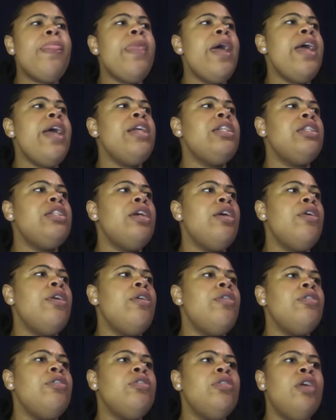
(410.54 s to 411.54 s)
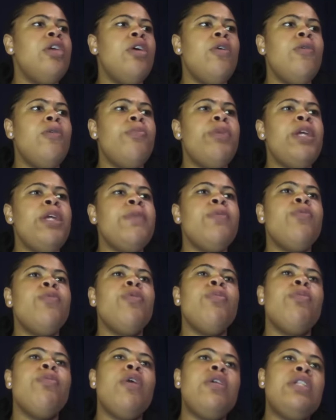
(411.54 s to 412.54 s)
And so, you know, people
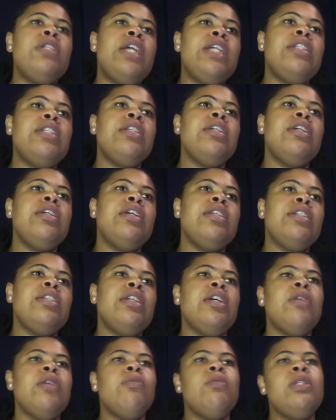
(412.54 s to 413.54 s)
were protesting against him.